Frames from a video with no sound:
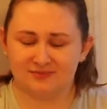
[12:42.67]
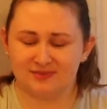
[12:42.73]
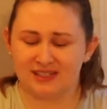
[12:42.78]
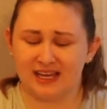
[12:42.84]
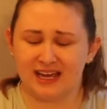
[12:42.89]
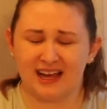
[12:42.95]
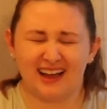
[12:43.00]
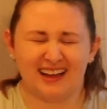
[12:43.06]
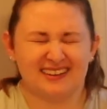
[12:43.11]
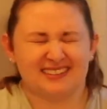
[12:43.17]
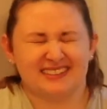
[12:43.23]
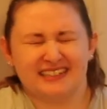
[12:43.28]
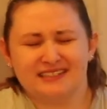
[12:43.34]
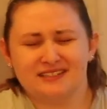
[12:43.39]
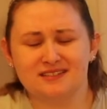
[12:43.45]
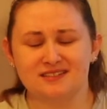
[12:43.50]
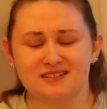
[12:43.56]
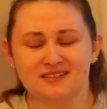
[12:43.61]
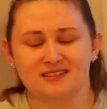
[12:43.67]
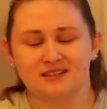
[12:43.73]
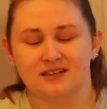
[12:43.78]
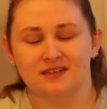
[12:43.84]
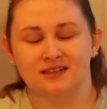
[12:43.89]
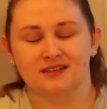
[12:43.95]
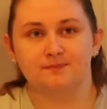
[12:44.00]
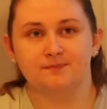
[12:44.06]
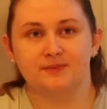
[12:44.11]
Yeah, it's
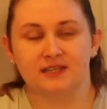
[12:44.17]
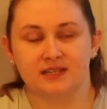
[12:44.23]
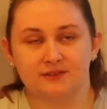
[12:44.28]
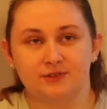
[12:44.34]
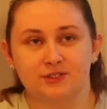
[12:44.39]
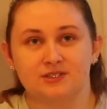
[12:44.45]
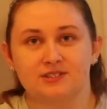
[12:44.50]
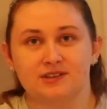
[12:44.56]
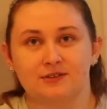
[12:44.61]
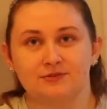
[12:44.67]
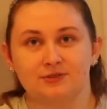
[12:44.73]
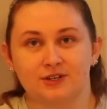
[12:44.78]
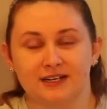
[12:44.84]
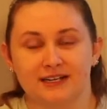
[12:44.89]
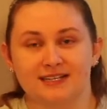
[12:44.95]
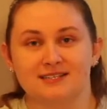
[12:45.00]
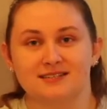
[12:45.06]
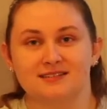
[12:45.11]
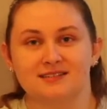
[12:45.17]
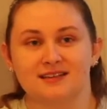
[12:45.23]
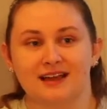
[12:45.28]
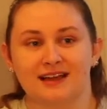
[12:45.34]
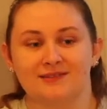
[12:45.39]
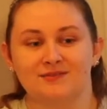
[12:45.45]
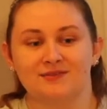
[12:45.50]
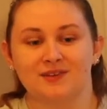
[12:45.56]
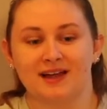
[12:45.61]
give yourself grace
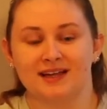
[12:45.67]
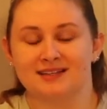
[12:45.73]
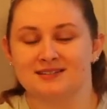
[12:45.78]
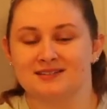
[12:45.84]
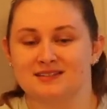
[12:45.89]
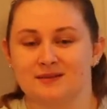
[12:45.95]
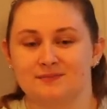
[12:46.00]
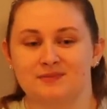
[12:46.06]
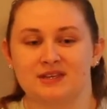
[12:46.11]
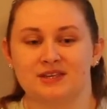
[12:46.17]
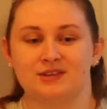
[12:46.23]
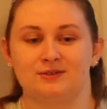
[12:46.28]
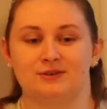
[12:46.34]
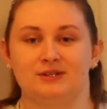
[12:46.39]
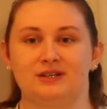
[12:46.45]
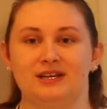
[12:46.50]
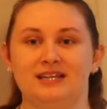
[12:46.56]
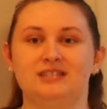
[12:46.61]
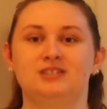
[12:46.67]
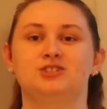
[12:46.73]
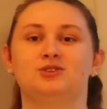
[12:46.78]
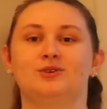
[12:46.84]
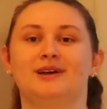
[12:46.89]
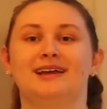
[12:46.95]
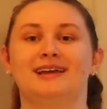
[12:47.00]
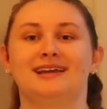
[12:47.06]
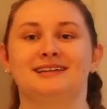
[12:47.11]
and find something you
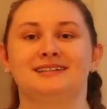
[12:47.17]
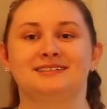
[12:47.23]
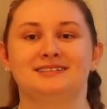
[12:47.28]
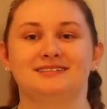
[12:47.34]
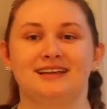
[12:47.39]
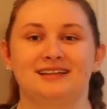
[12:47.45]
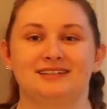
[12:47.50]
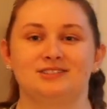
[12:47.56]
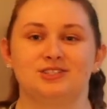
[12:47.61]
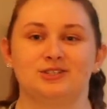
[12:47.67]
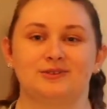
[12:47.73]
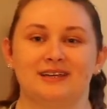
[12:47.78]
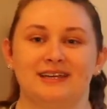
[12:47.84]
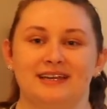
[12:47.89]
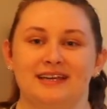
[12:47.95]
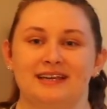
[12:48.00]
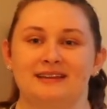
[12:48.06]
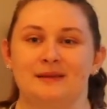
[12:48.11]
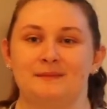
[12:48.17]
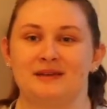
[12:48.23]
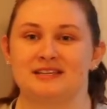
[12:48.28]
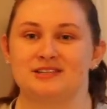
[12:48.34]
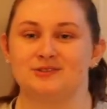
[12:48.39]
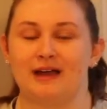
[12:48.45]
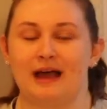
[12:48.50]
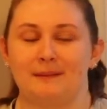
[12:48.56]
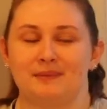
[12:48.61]
enjoy doing and that
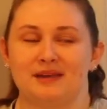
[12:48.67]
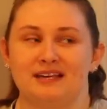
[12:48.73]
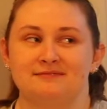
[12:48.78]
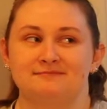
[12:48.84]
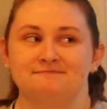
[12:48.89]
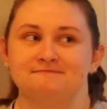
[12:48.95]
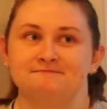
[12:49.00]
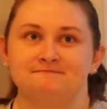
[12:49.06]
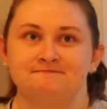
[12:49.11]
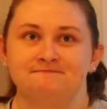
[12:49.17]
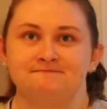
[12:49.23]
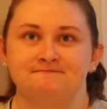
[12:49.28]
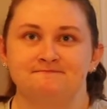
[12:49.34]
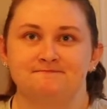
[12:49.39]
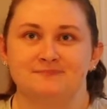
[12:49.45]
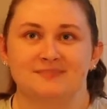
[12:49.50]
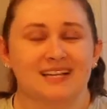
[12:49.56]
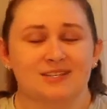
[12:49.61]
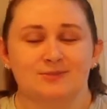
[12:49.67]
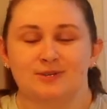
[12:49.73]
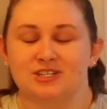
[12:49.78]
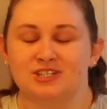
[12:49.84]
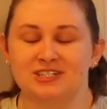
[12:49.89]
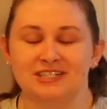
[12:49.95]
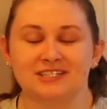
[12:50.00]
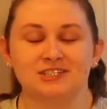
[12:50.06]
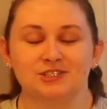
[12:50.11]
makes you happy. That's what
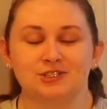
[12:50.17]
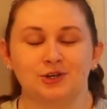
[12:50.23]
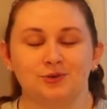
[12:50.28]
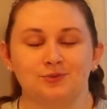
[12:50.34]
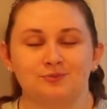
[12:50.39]
you need to do.